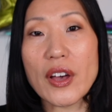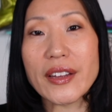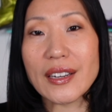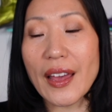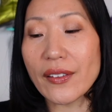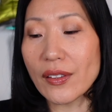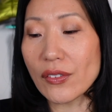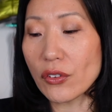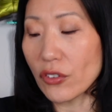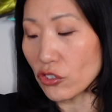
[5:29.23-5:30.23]
on, and as it
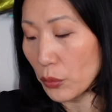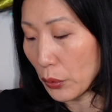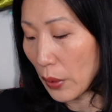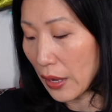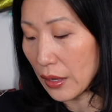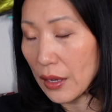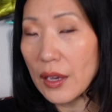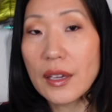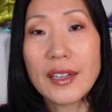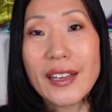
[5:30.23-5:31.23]
starts to chip away,
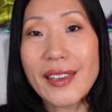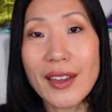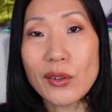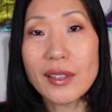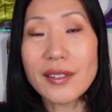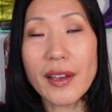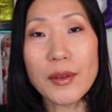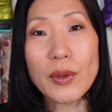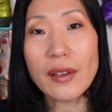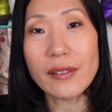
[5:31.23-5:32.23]
you can't really
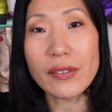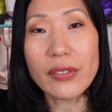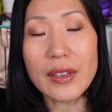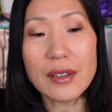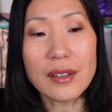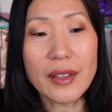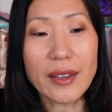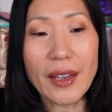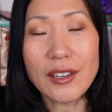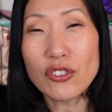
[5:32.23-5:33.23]
tell because it's thin and
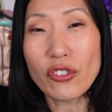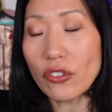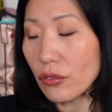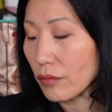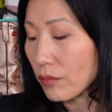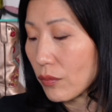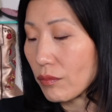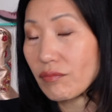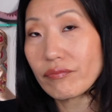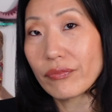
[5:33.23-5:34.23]
like kind of just
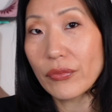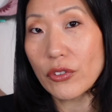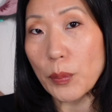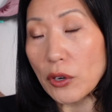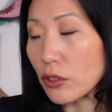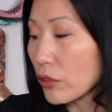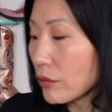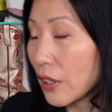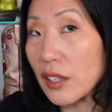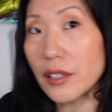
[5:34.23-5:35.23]
sparkle
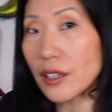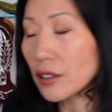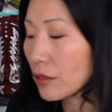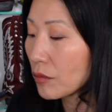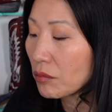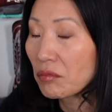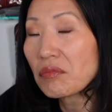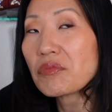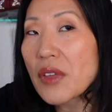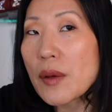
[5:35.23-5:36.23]
and clear.
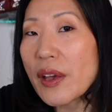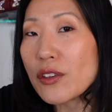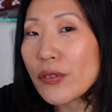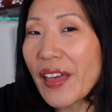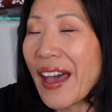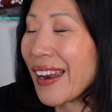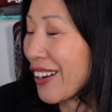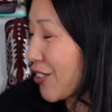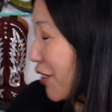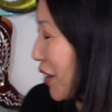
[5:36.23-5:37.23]
I might use that
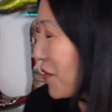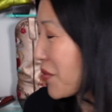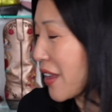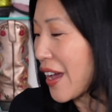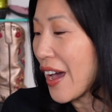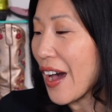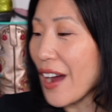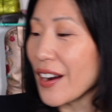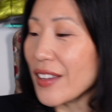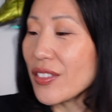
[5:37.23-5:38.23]
actually.
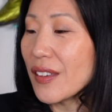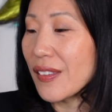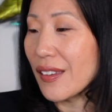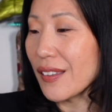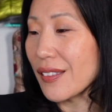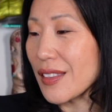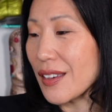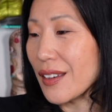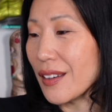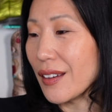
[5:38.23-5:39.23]
All right. This is
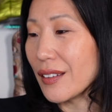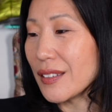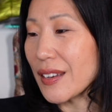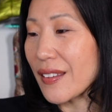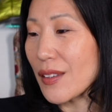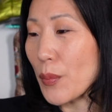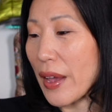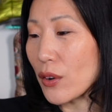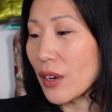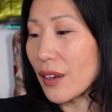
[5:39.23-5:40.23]
the Danessa
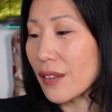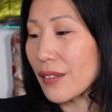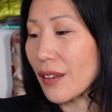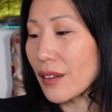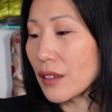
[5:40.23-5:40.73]
Myricks